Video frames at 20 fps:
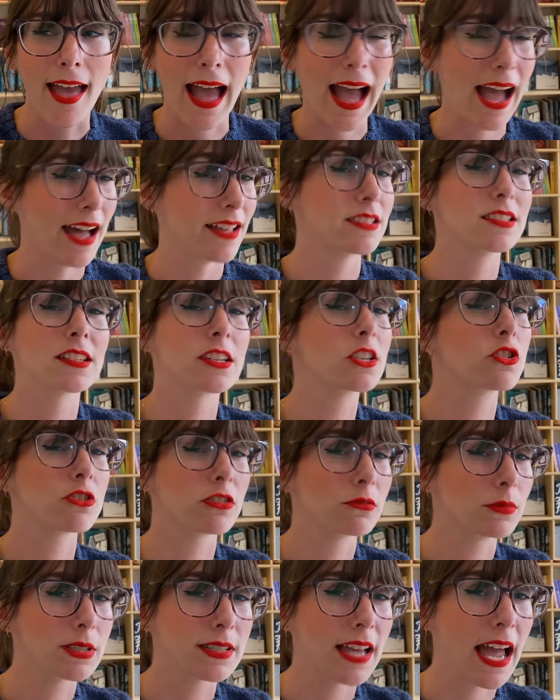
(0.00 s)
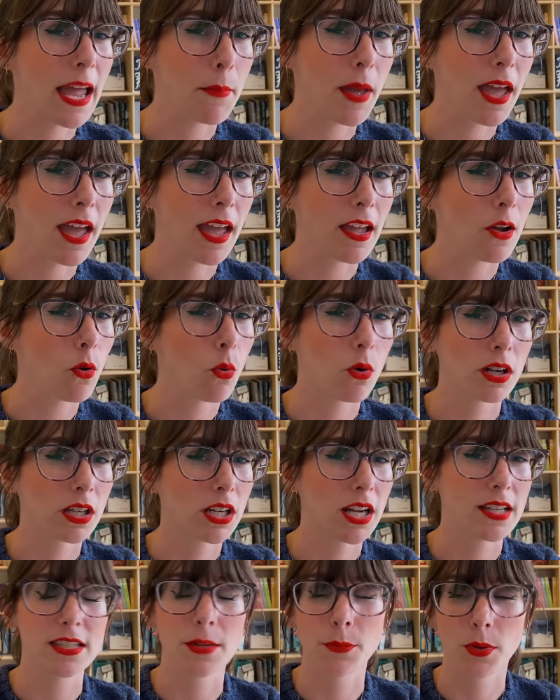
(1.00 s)
as an extremely type A,
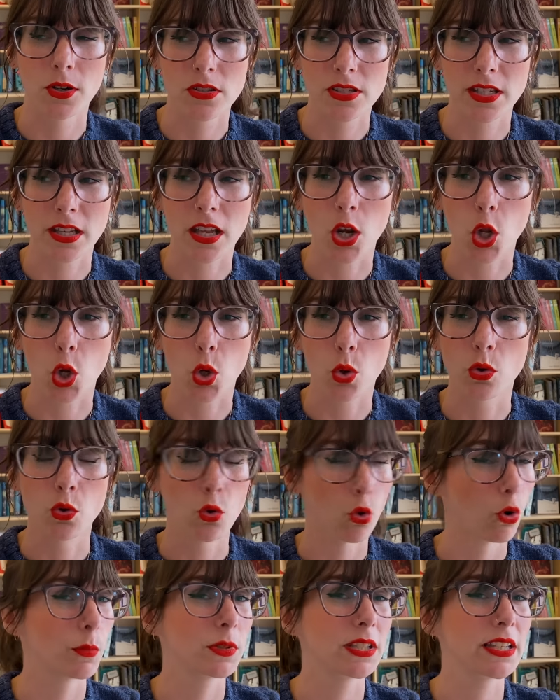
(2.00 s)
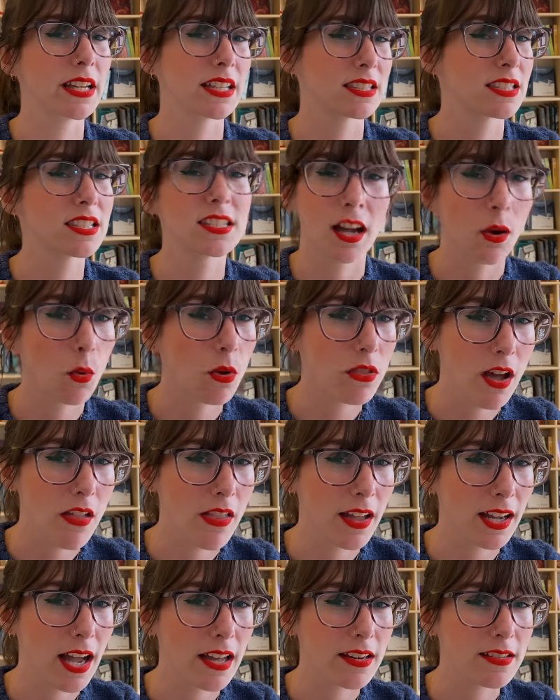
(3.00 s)
organizing person who normally gets stuck with all
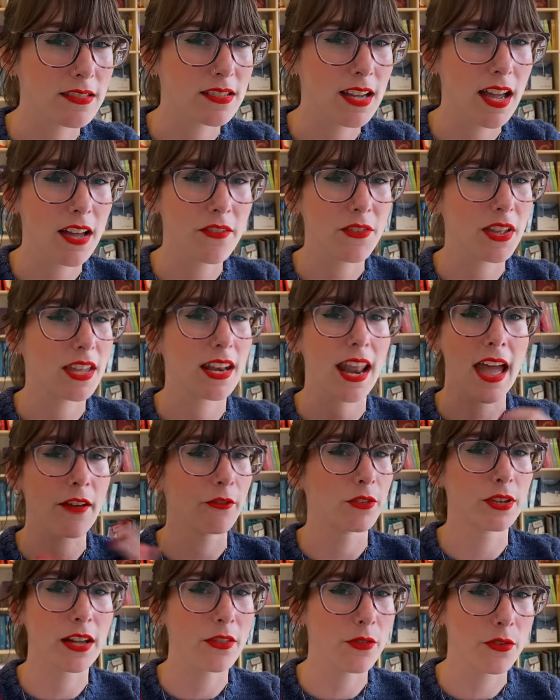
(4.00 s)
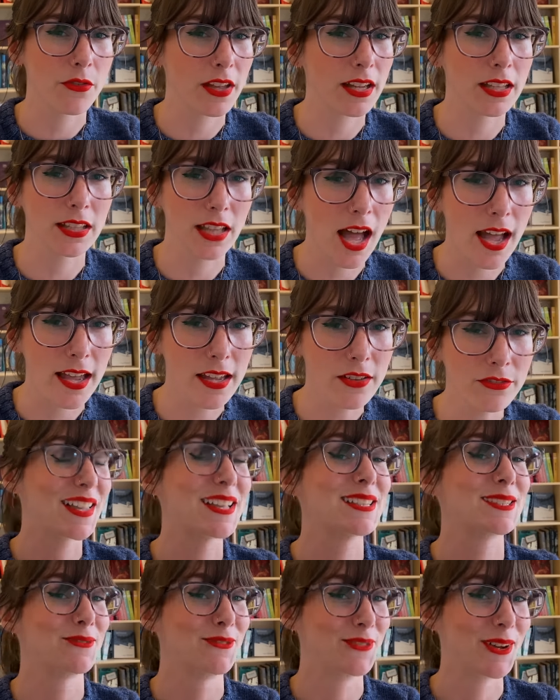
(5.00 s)
that kind of stuff in every other thing in life
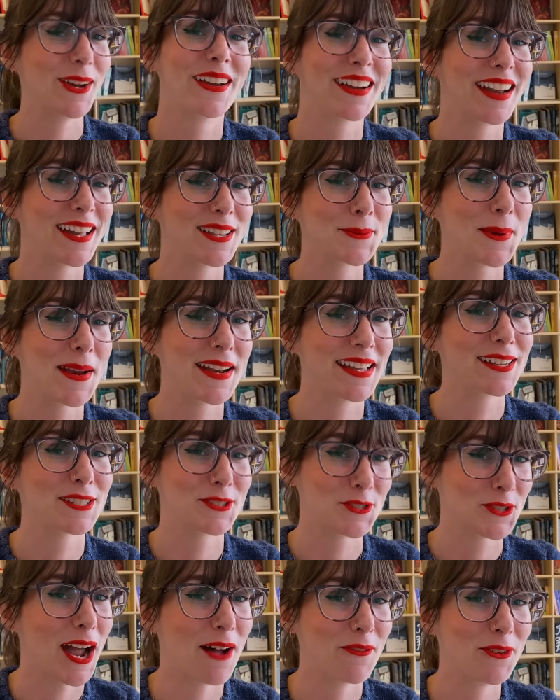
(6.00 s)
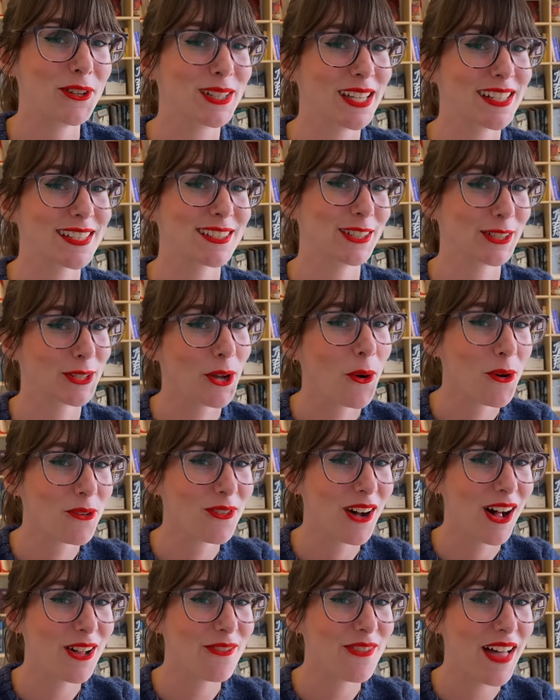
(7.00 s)
is a very nice way to get to travel and get to let go of
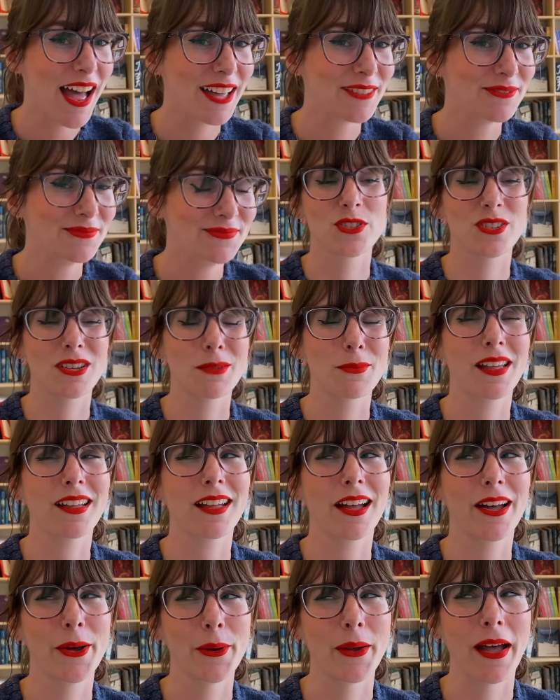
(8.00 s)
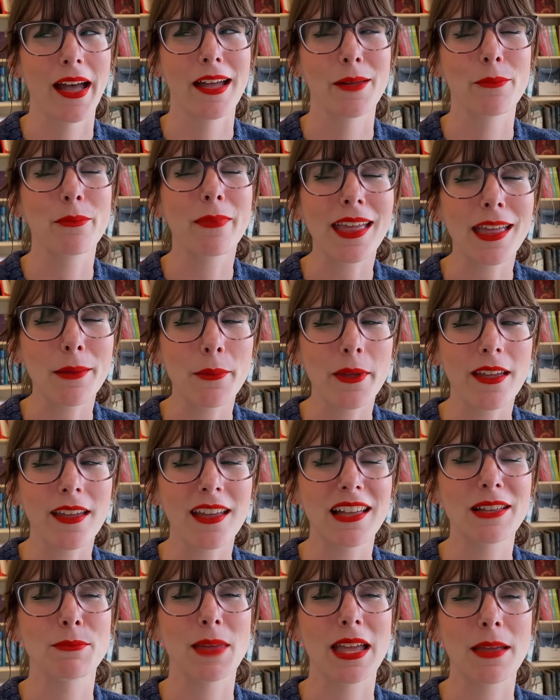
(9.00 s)
all of that. So I'm like, okay,
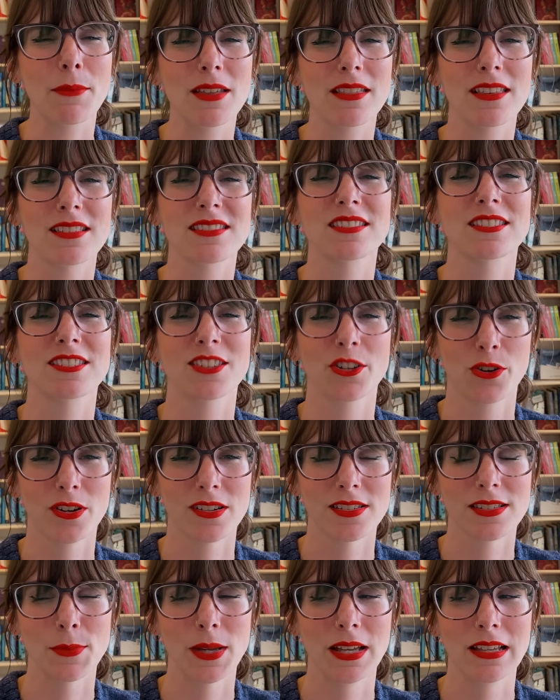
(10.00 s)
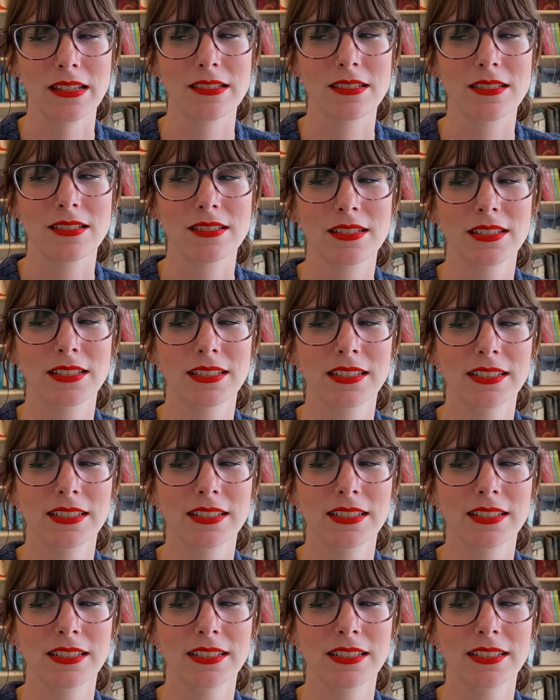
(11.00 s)
maybe, maybe this is the Christmas